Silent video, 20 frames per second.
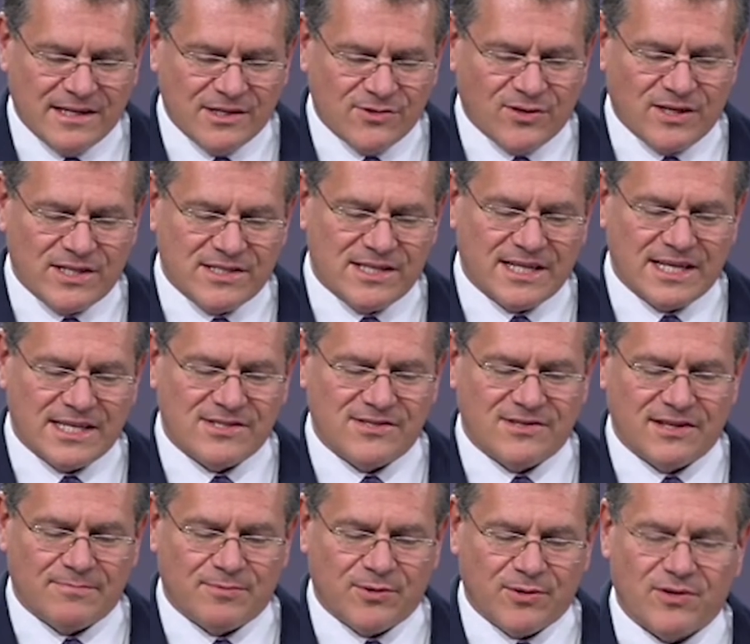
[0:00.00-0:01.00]
to assess
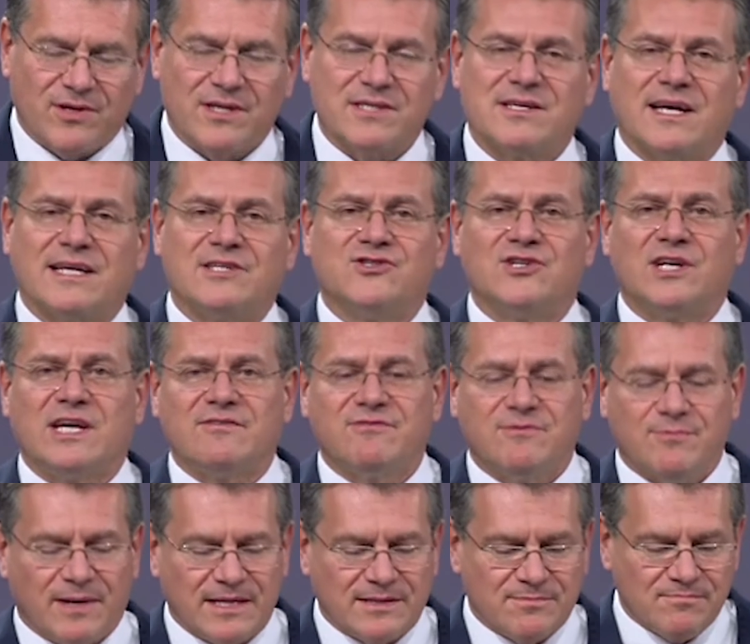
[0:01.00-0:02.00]
the progress
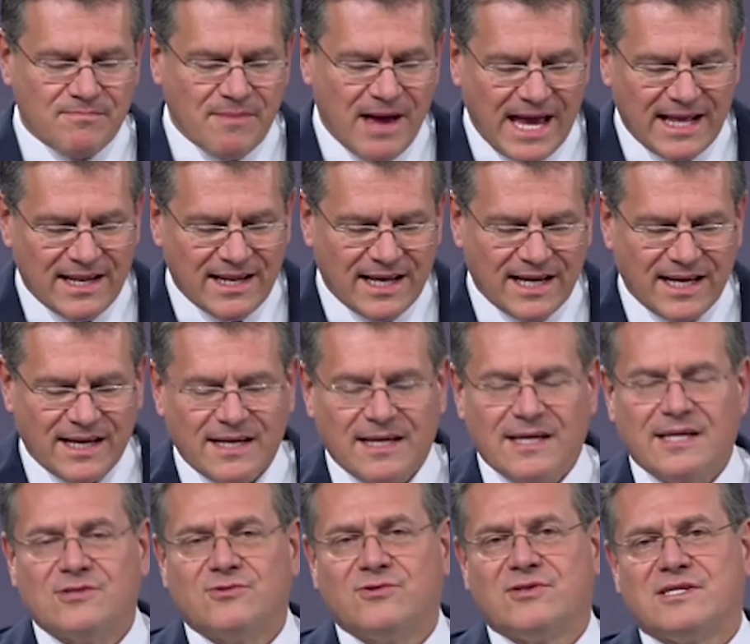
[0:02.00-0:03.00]
achieved, but mainly
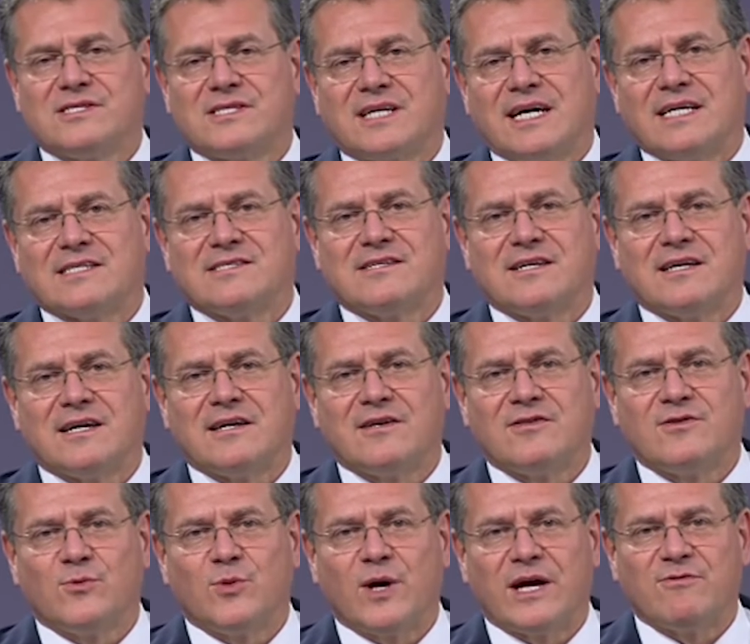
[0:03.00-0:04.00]
to discuss
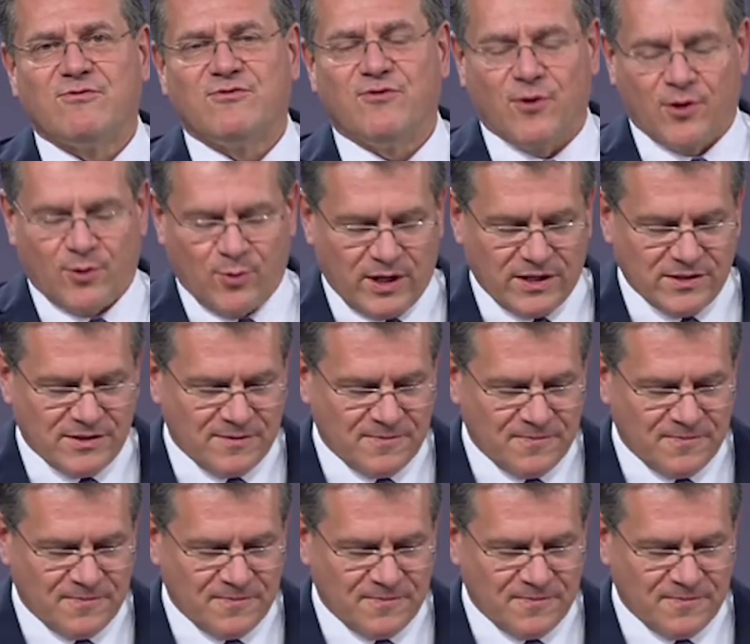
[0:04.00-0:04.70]
the way forward.